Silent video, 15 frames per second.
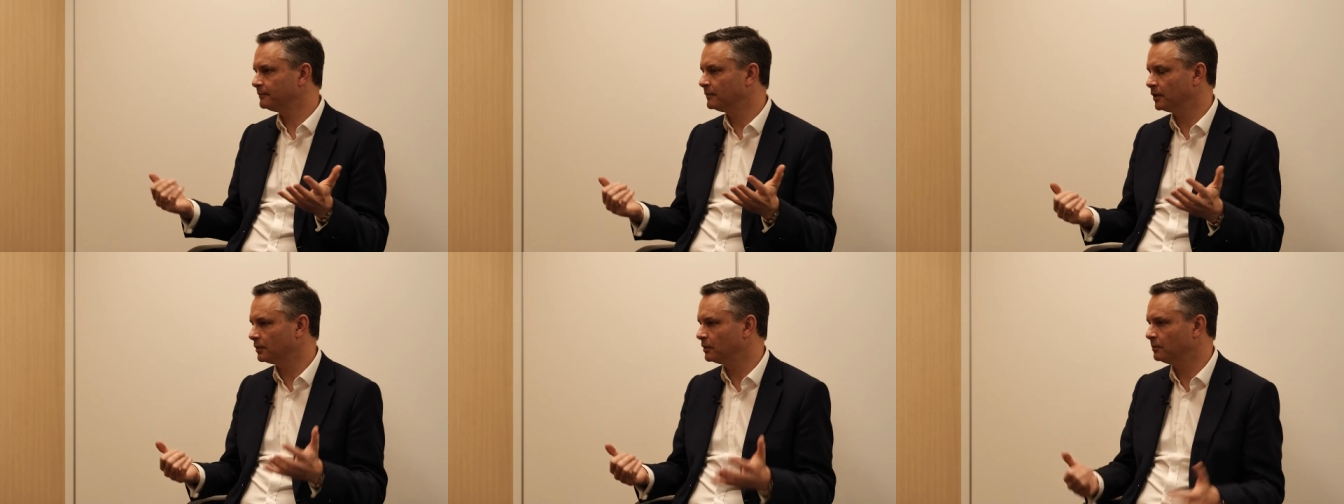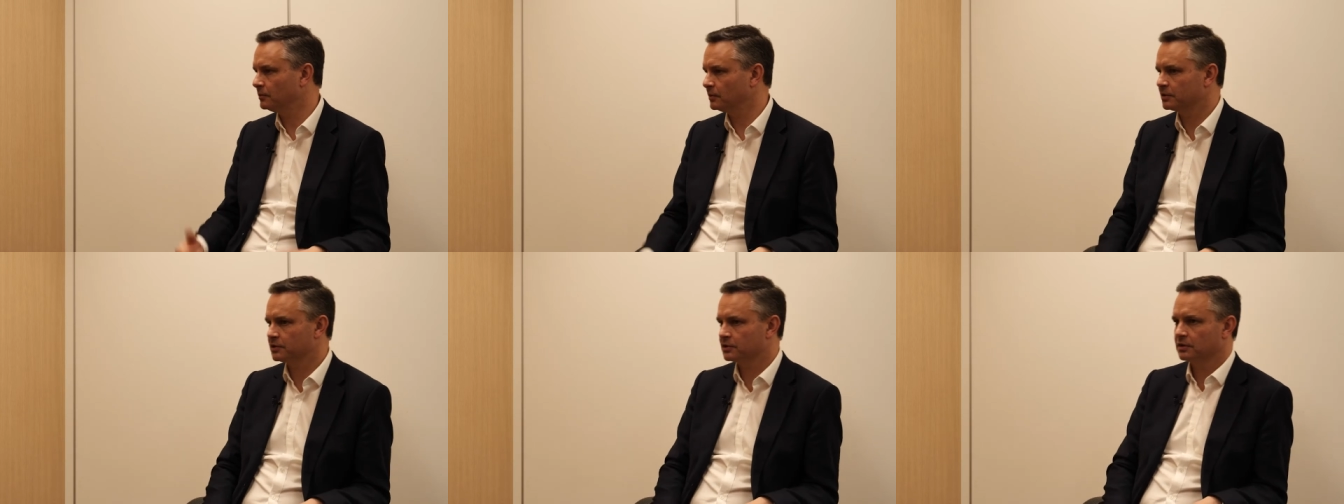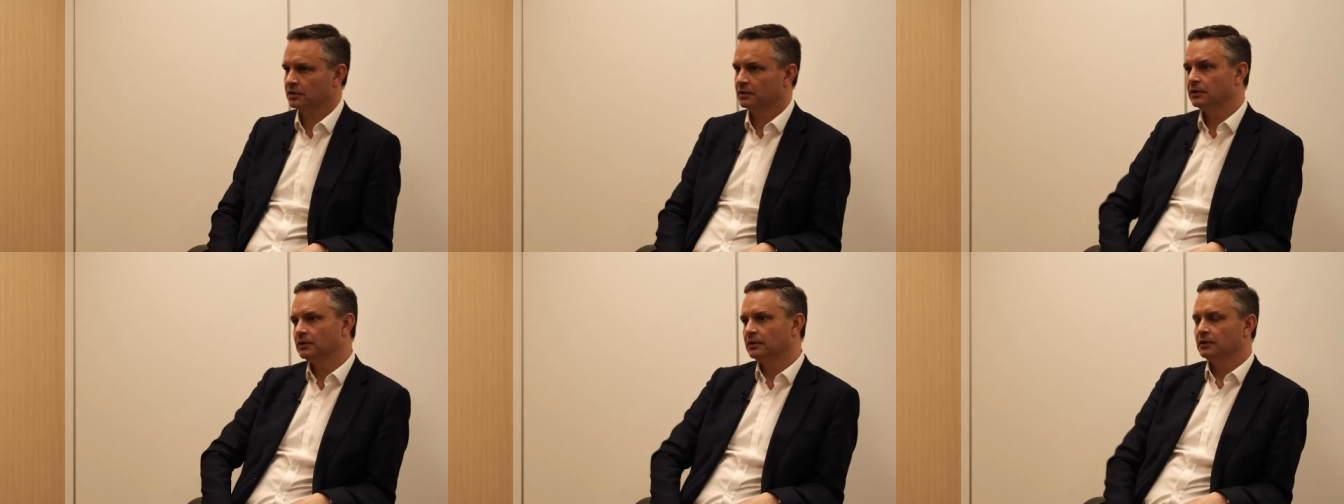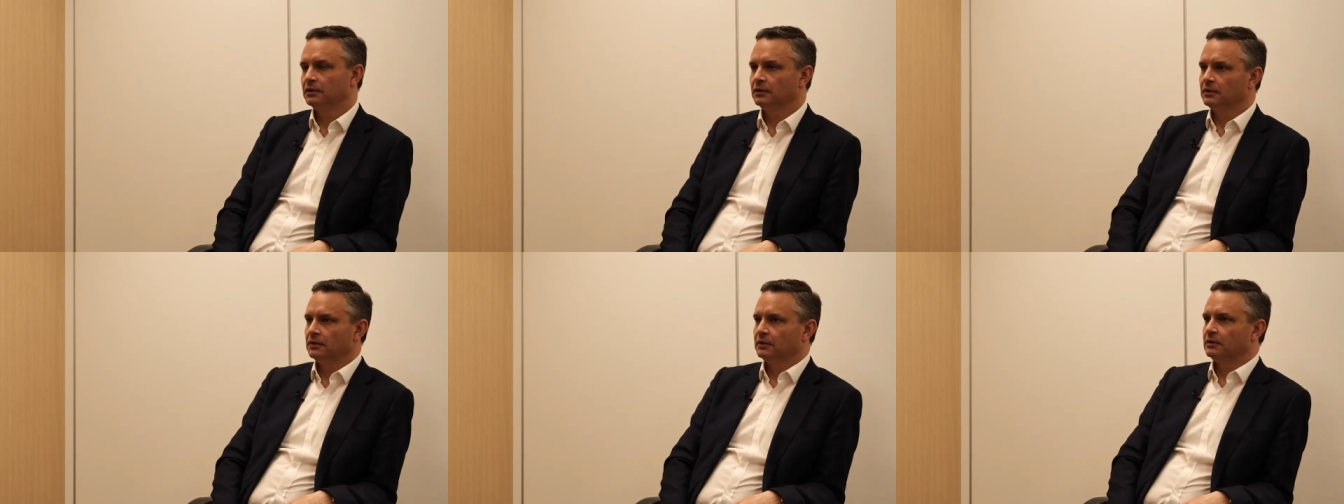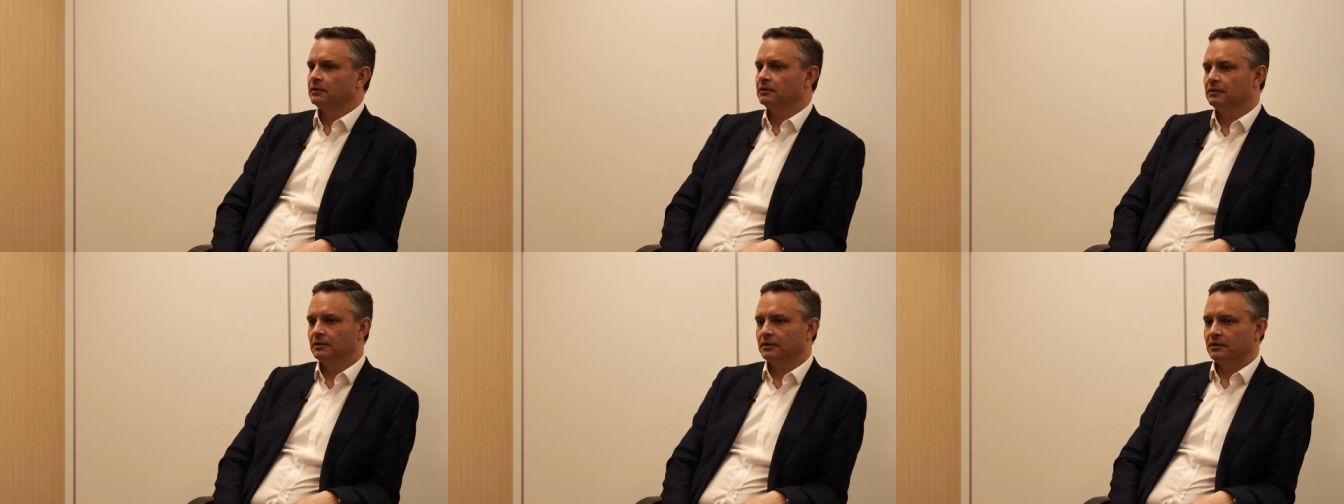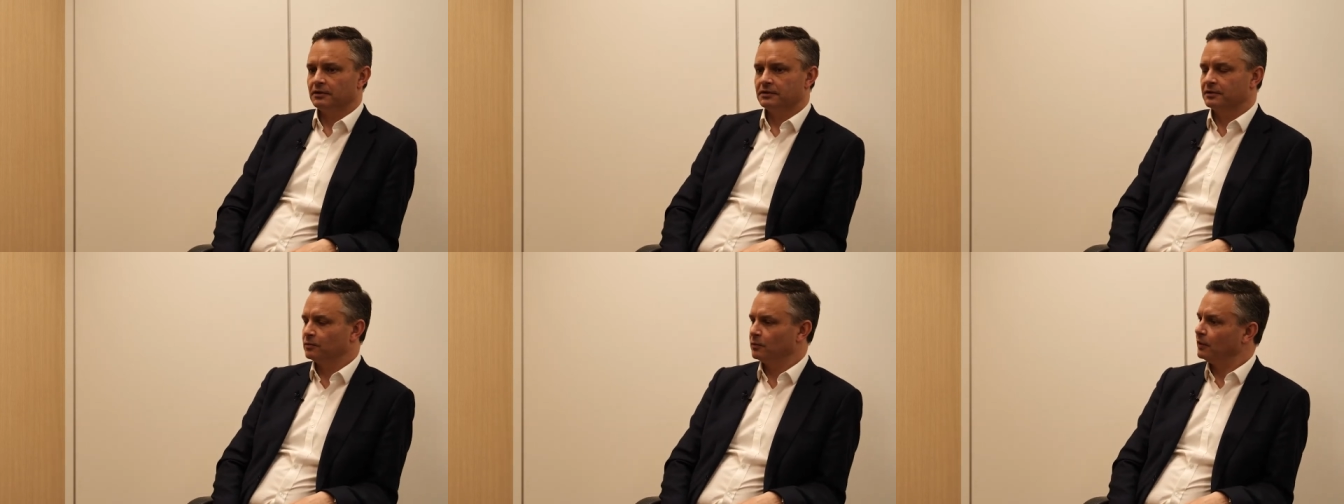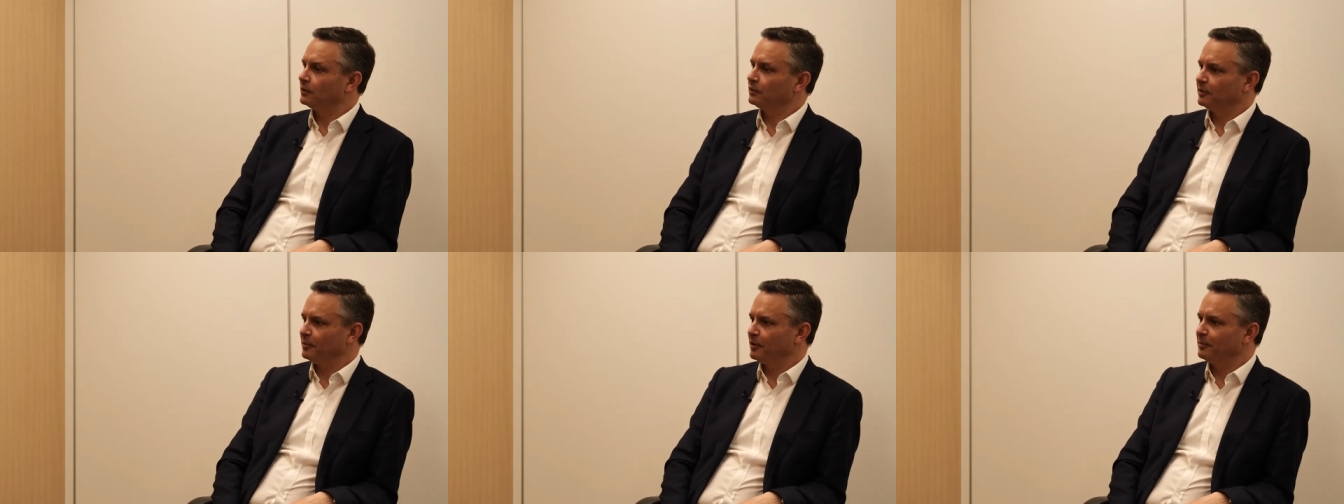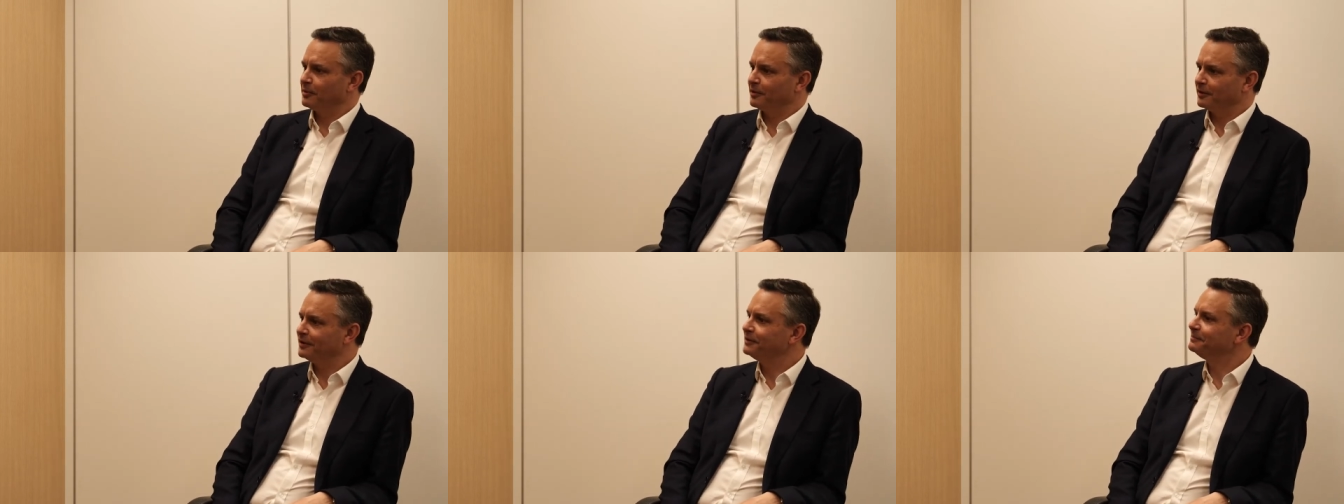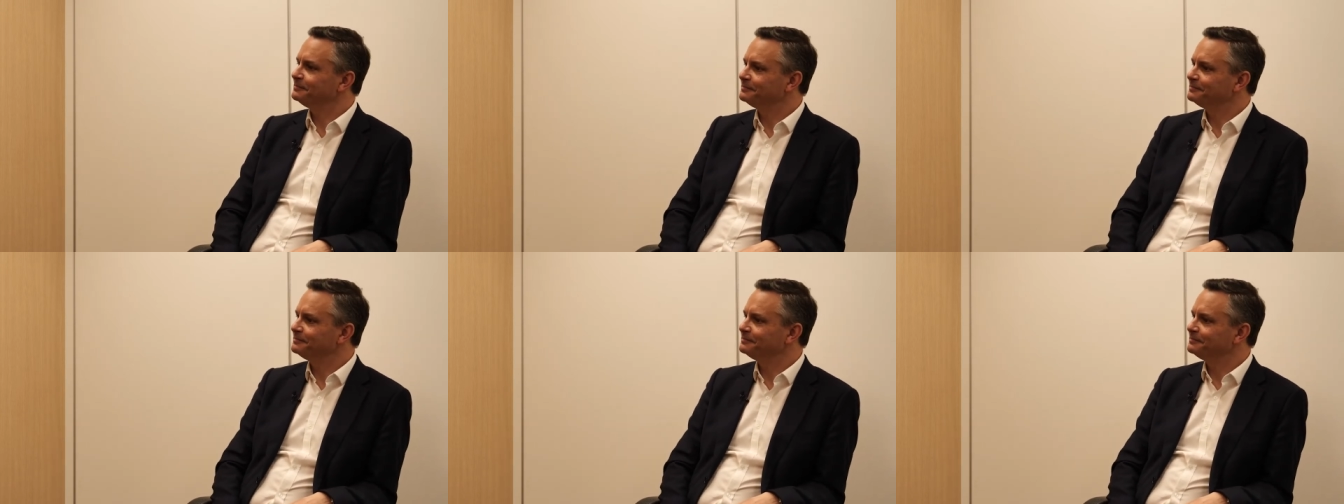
you know, which isn't wildly popular.